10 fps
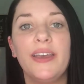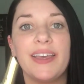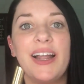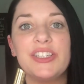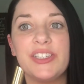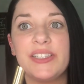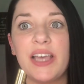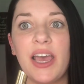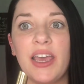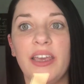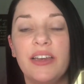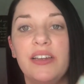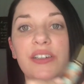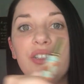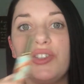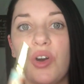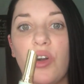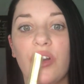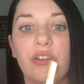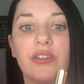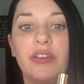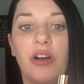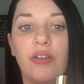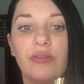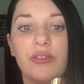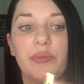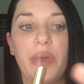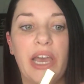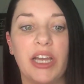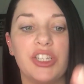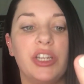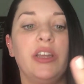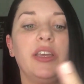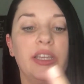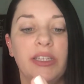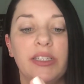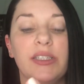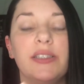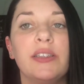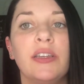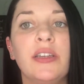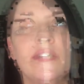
Can I just say, Tarte, y'all's packaging is